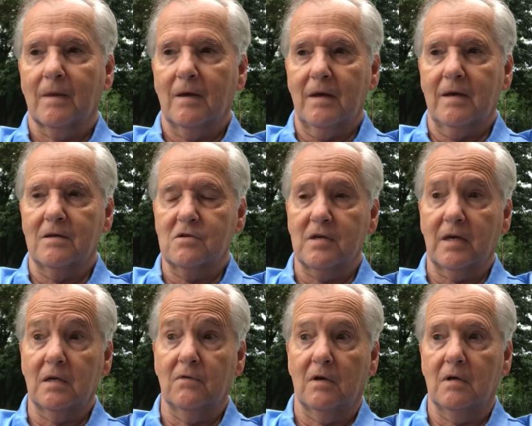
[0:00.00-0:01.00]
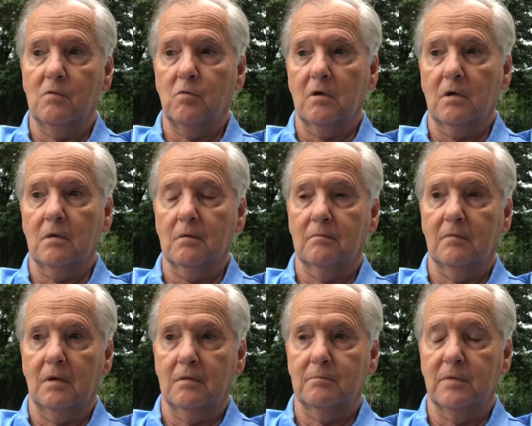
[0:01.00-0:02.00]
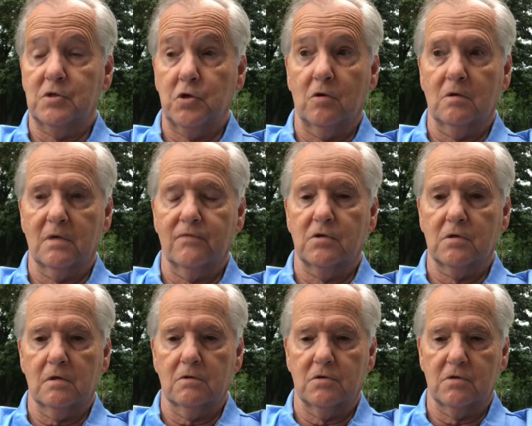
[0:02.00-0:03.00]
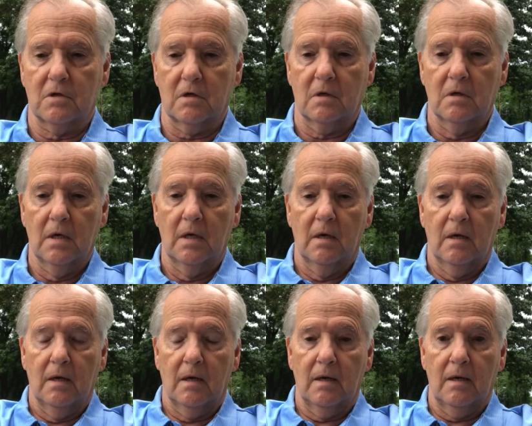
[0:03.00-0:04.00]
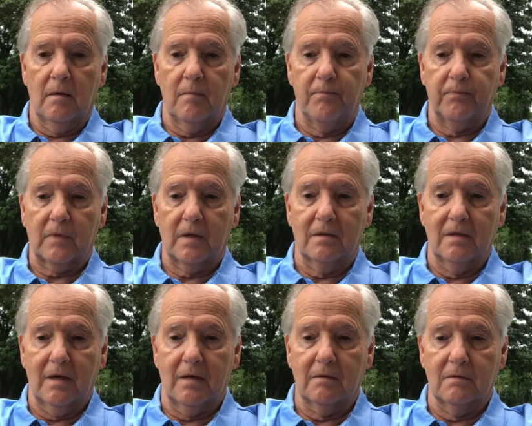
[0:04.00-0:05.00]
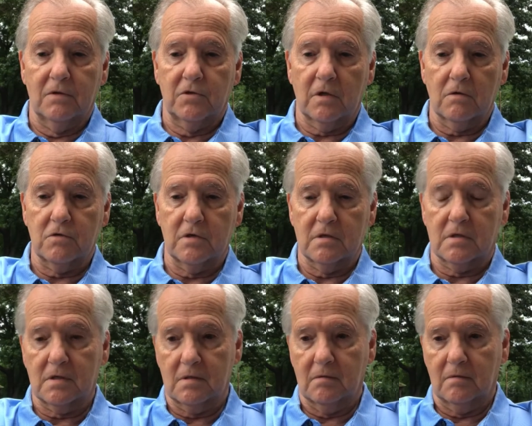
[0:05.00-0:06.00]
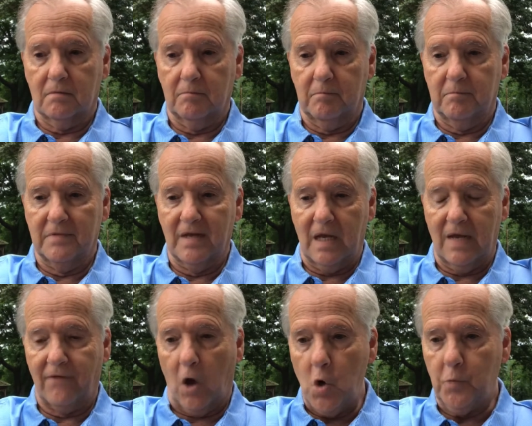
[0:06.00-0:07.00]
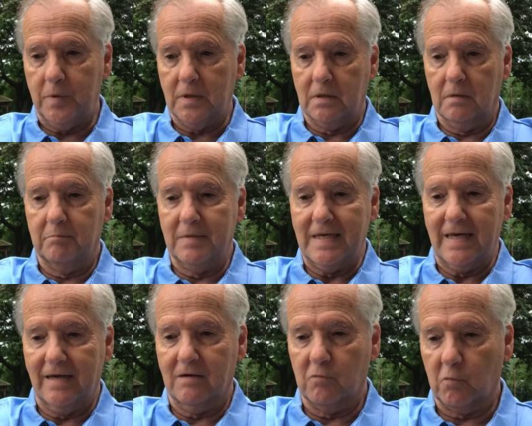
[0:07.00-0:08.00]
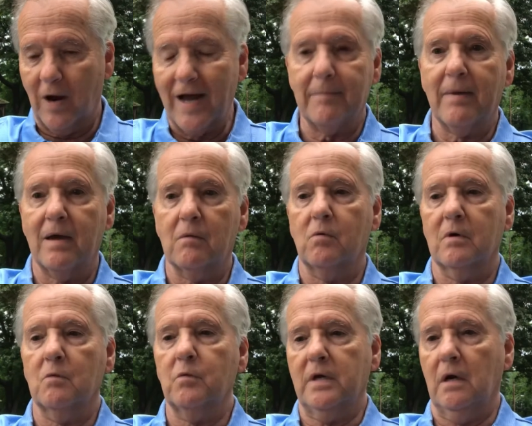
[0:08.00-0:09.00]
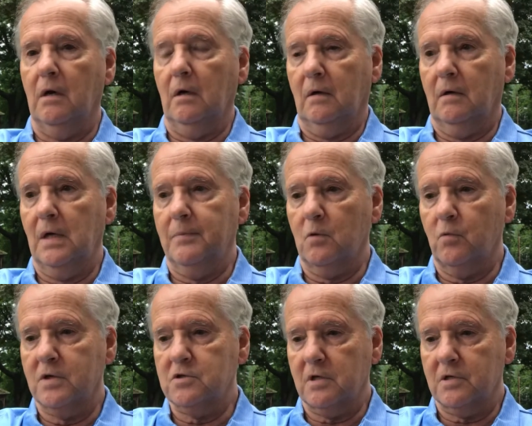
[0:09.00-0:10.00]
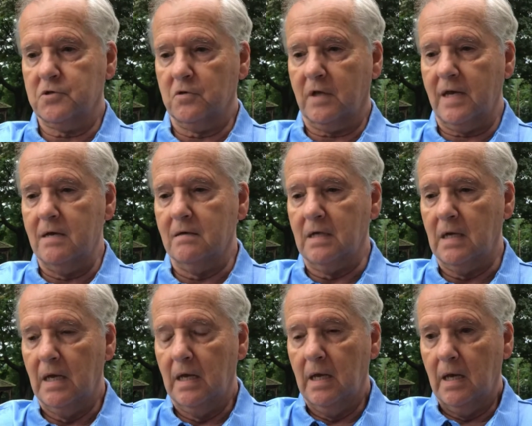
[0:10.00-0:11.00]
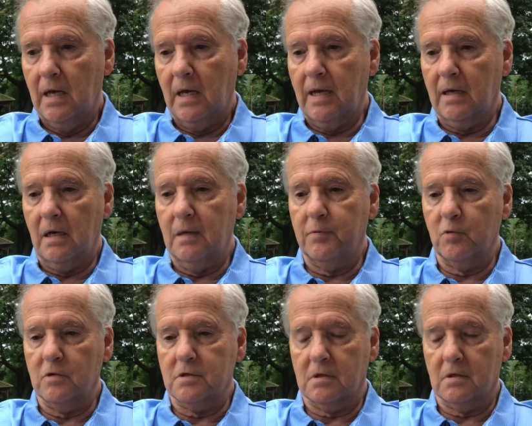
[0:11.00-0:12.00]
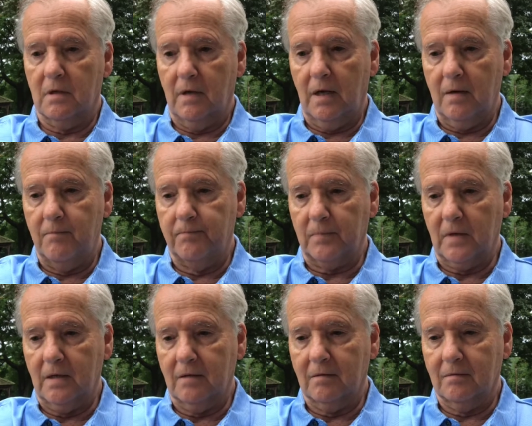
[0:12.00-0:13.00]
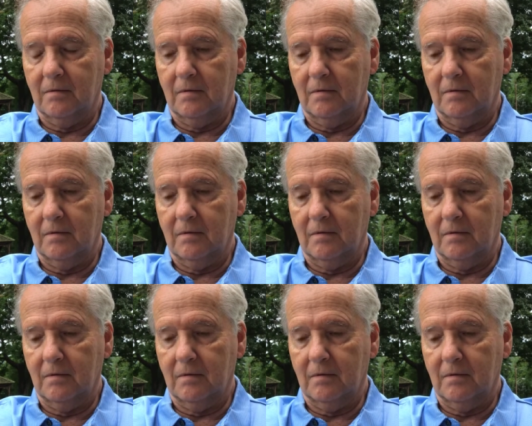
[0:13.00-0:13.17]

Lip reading: and second of all, where a majority of the churches are. The churches that have opened begin right about where we are, upper Westchester County, and upwards in